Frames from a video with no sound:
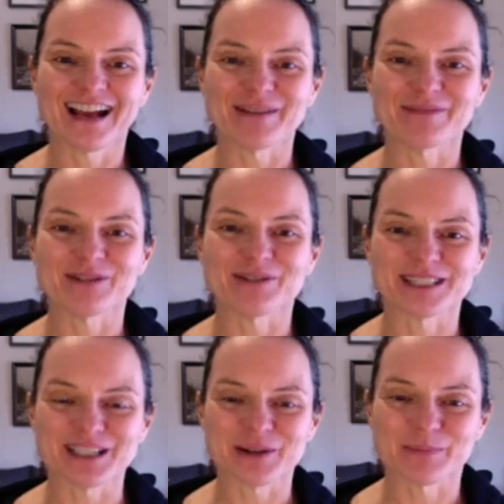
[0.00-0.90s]
you can
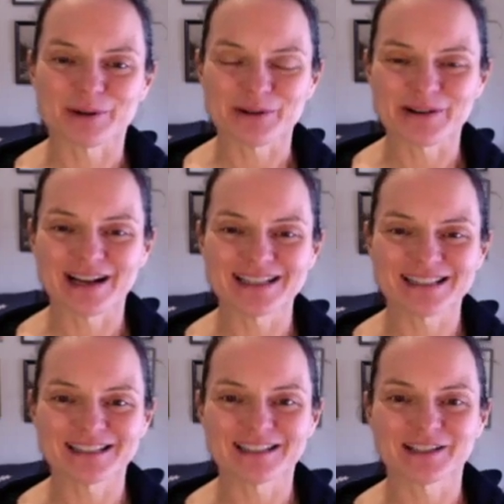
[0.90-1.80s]
see your
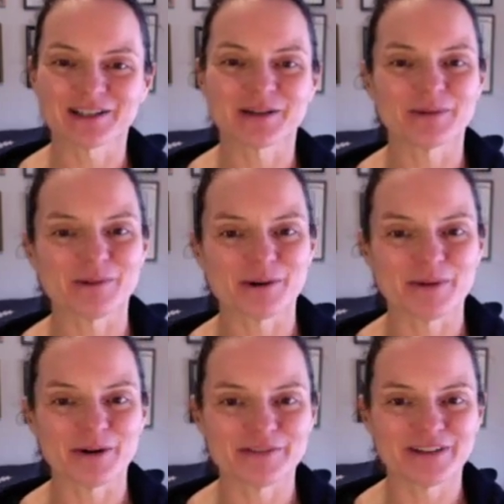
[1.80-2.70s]
progress, you can be more
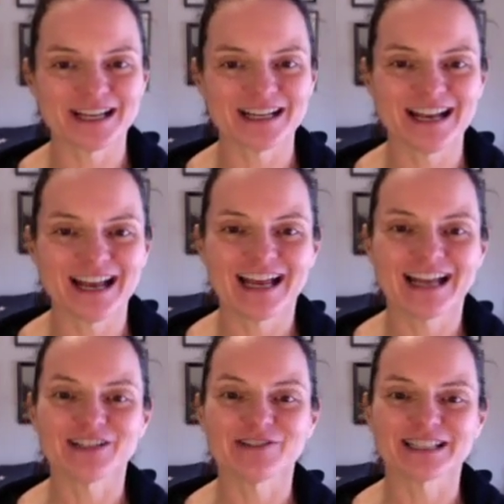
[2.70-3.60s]
motivated,
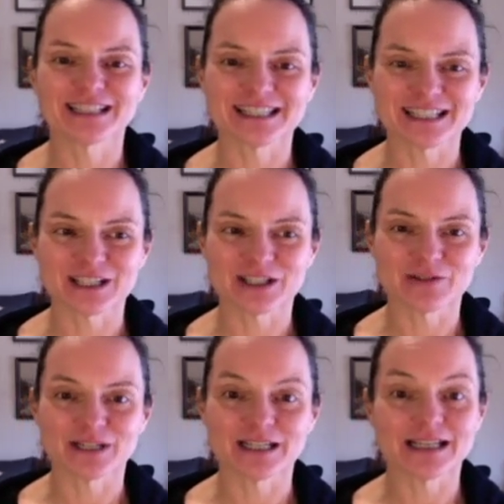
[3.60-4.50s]
and you can stick
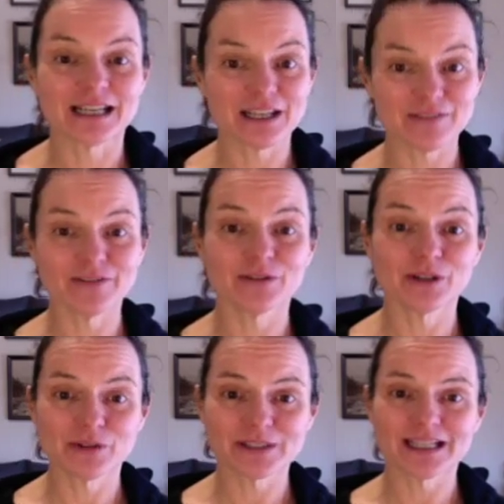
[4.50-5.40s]
to it. If you
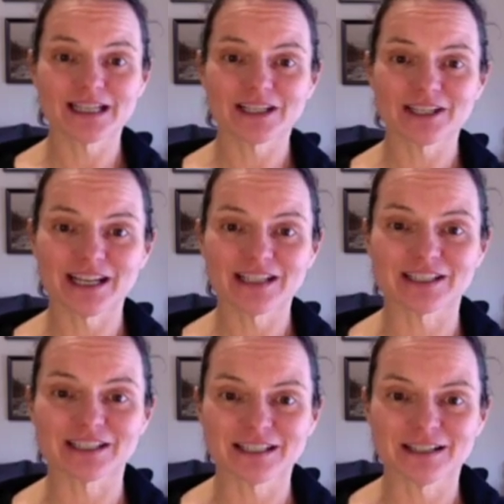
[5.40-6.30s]
don't see any
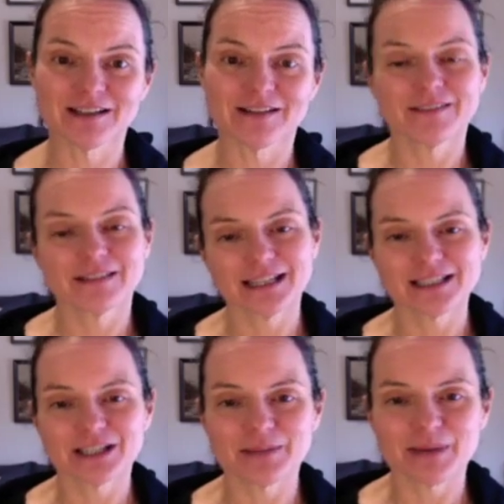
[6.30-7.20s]
changes,
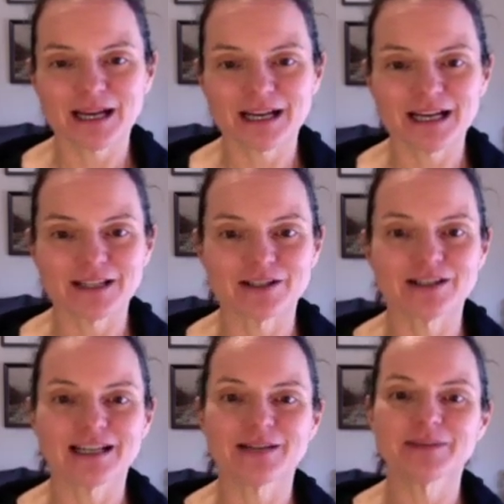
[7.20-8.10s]
that's not bad
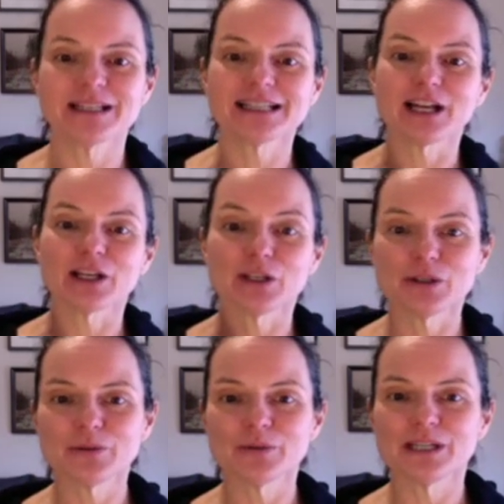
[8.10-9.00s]
either. It means that
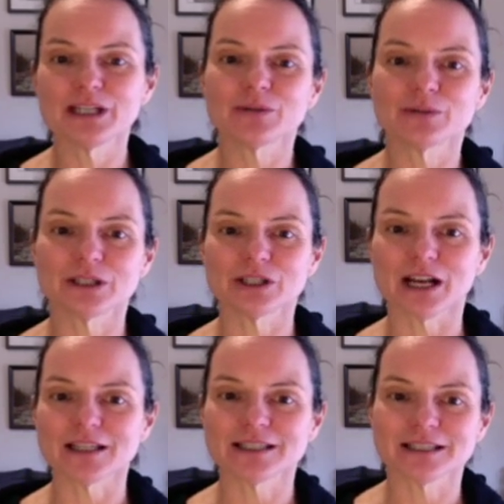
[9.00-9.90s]
you need to
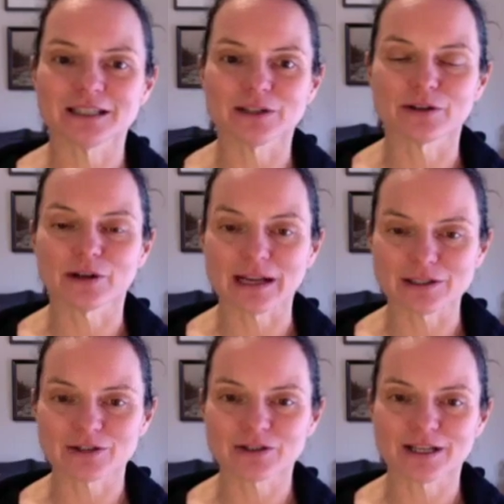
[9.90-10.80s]
adjust either your
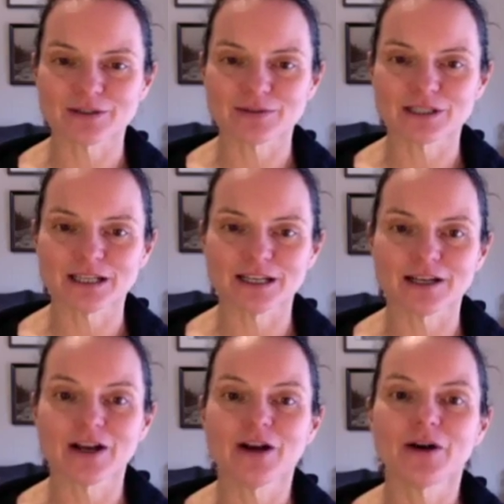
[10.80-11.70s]
exercise
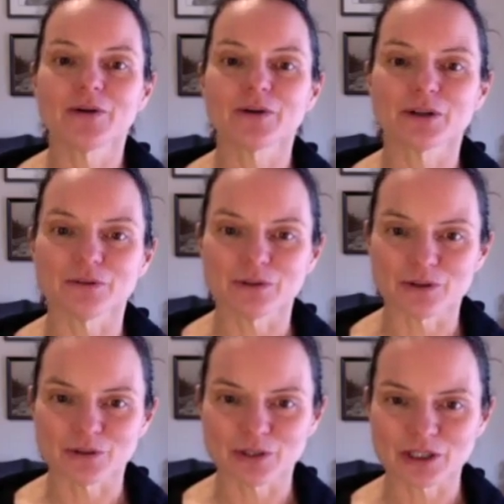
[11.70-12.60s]
routine or your
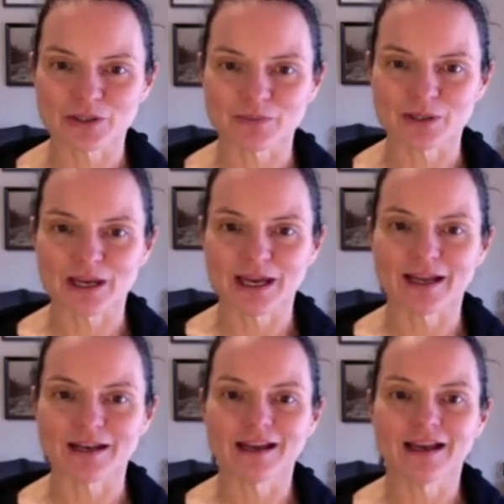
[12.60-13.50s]
nutrition plan,